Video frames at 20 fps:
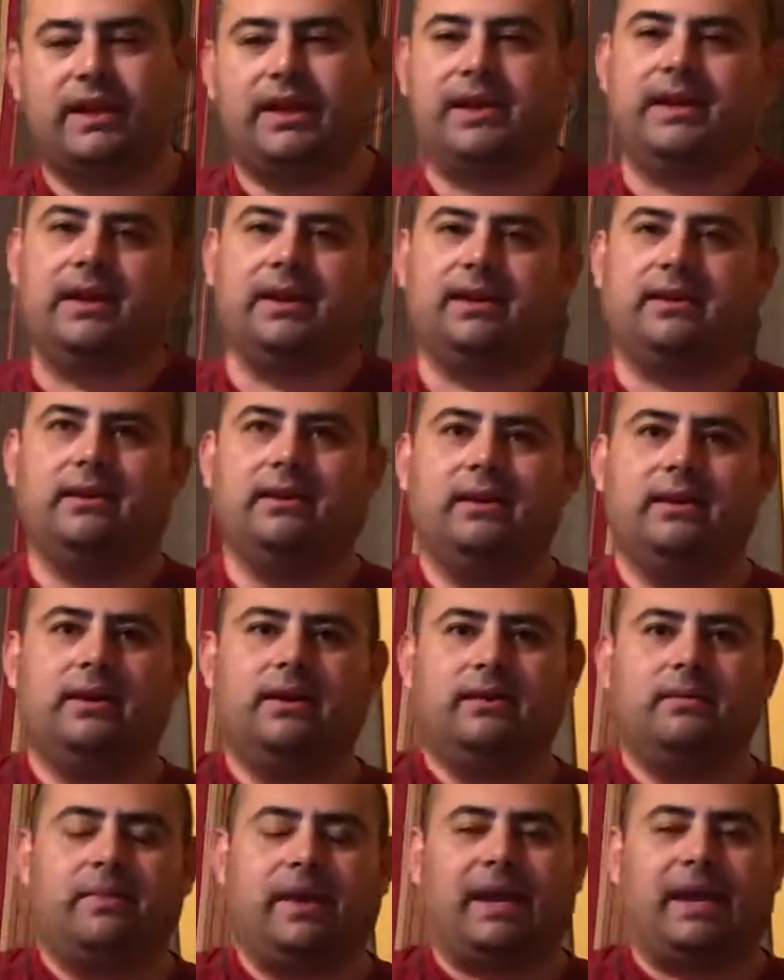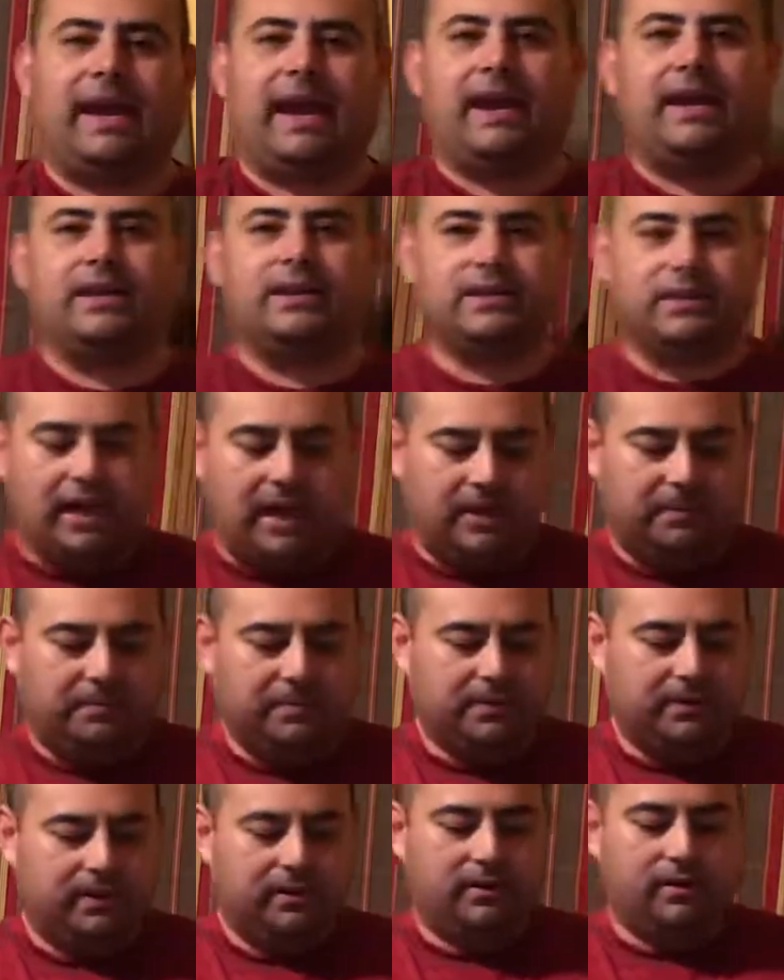at like mechanic
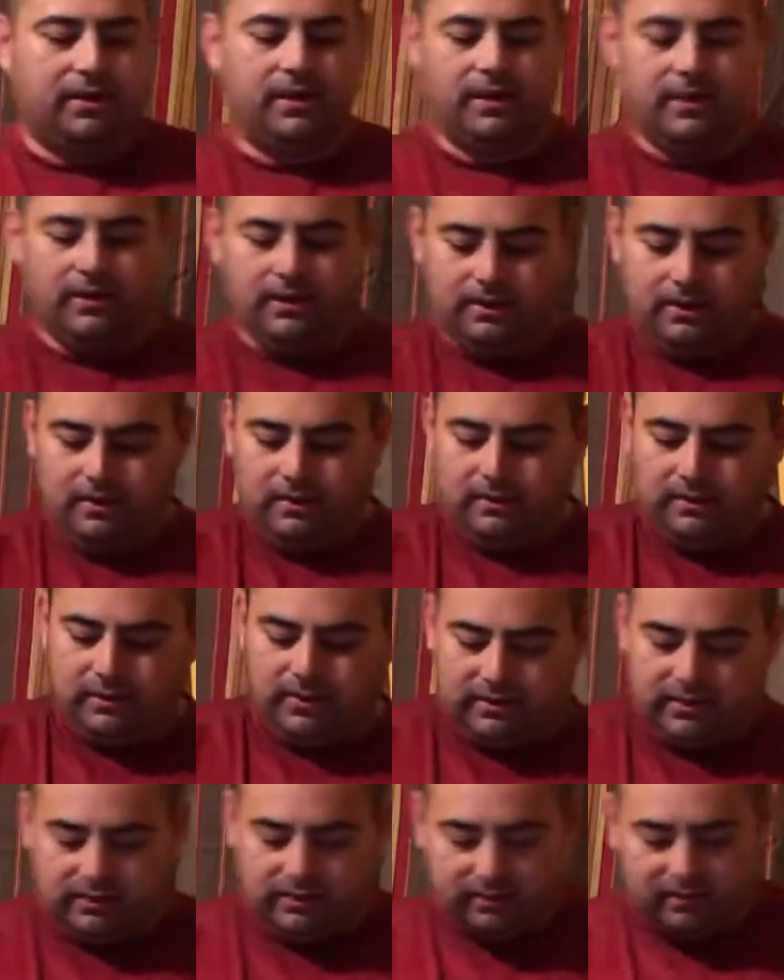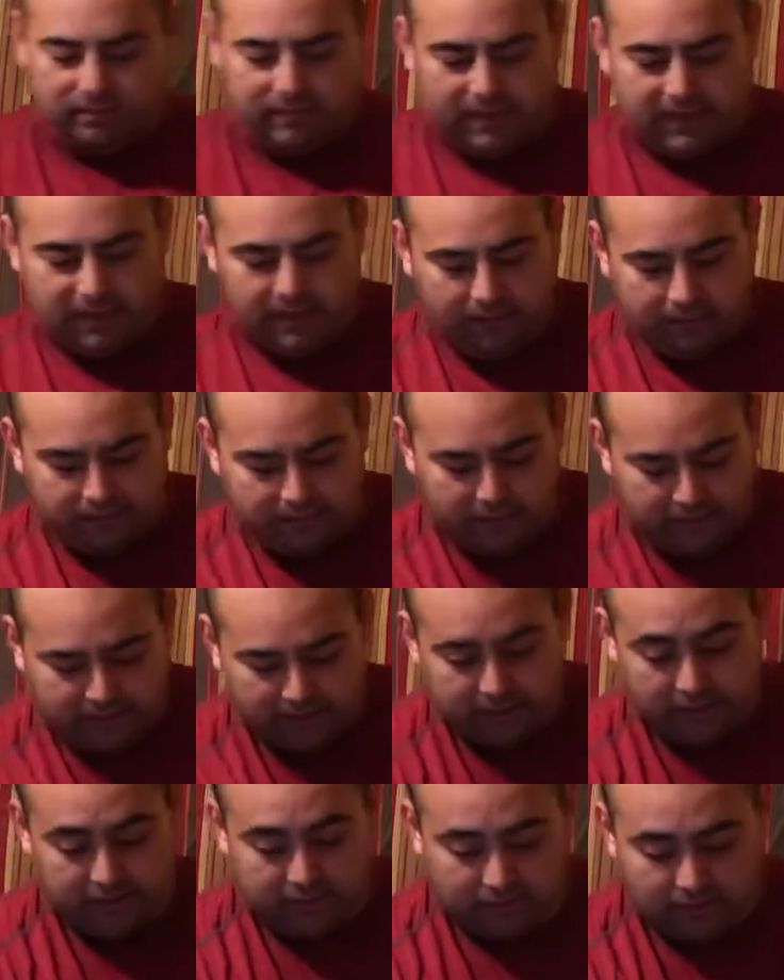shops and all that. This is a mini, but
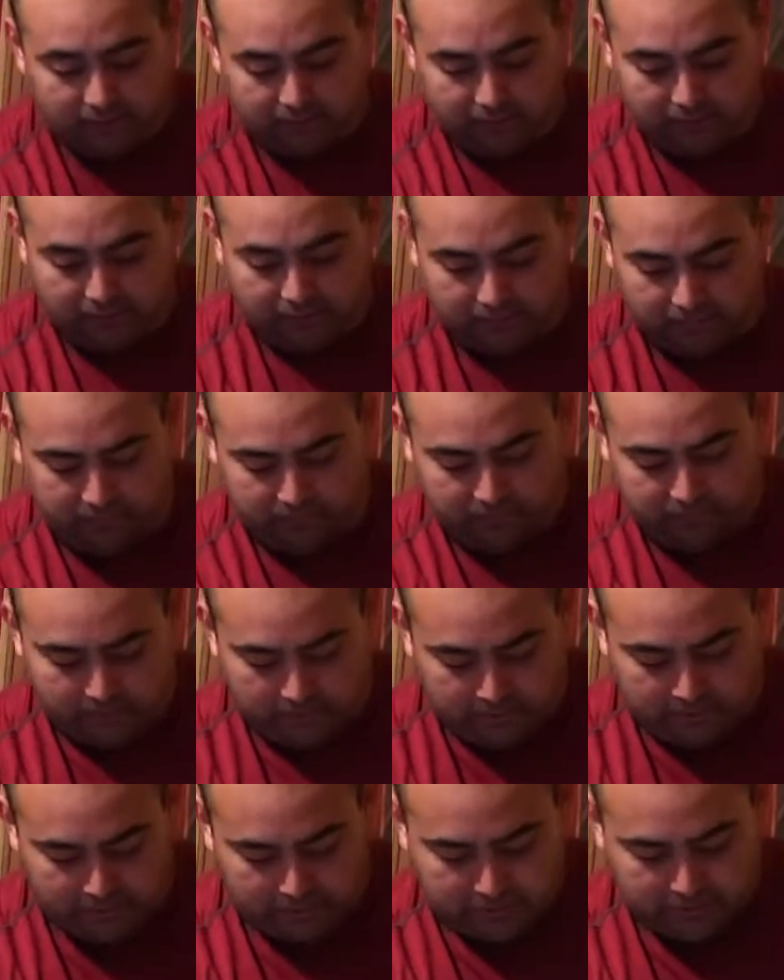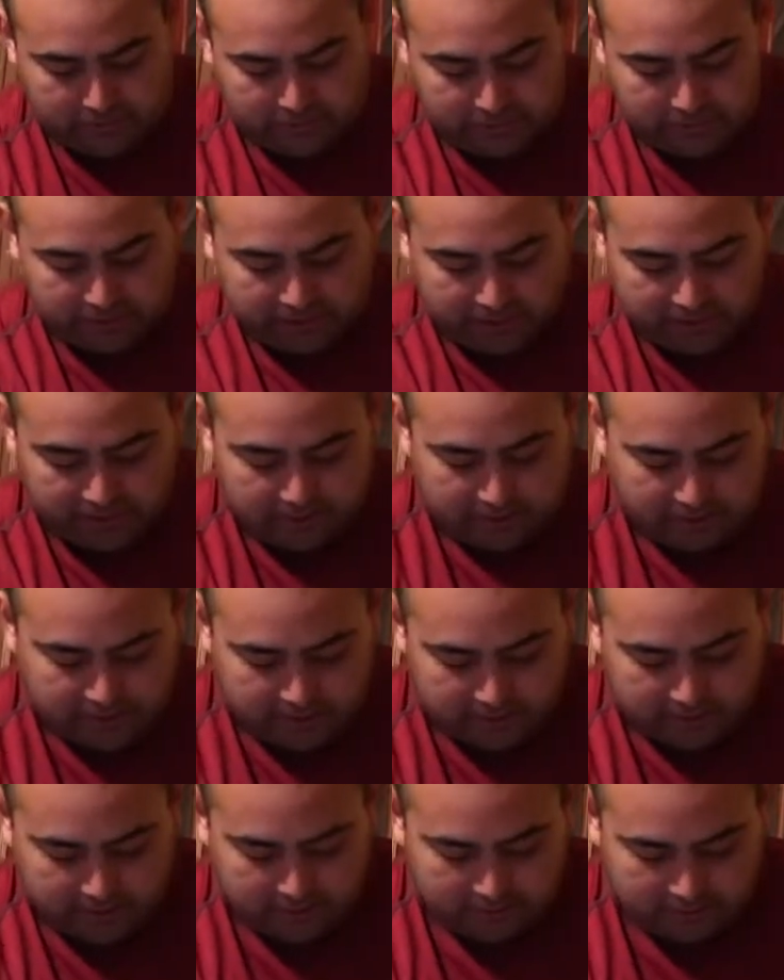it still shoots pretty good
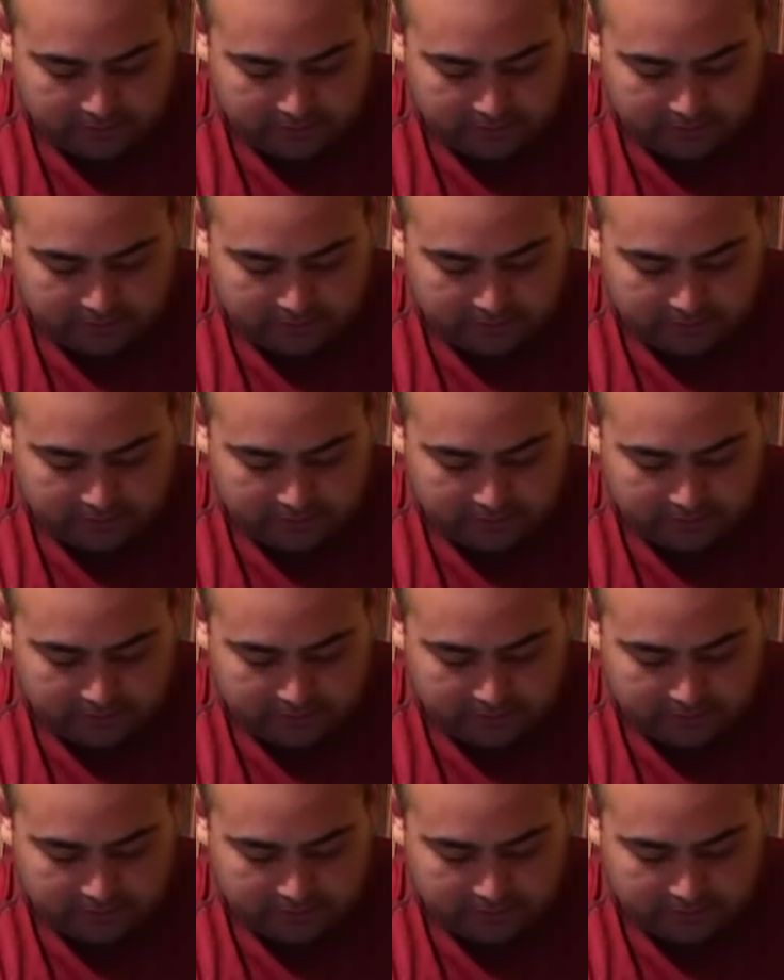air.